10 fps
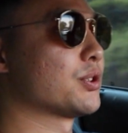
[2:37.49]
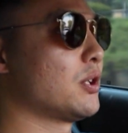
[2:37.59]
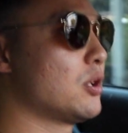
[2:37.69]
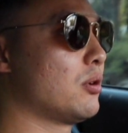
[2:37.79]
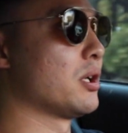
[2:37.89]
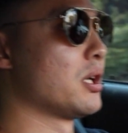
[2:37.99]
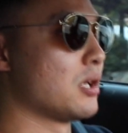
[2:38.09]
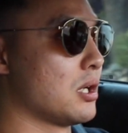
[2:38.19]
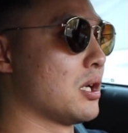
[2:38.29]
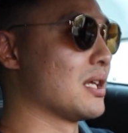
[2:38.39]
So,
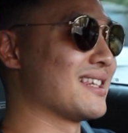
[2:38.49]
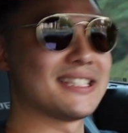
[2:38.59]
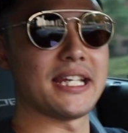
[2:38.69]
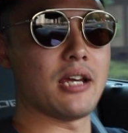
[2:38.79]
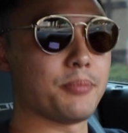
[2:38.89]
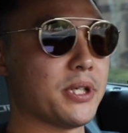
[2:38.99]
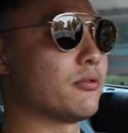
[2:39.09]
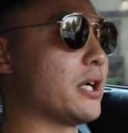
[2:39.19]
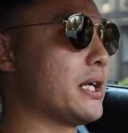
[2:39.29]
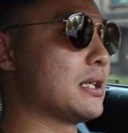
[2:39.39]
the damping
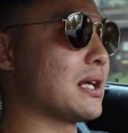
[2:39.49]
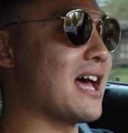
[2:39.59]
rate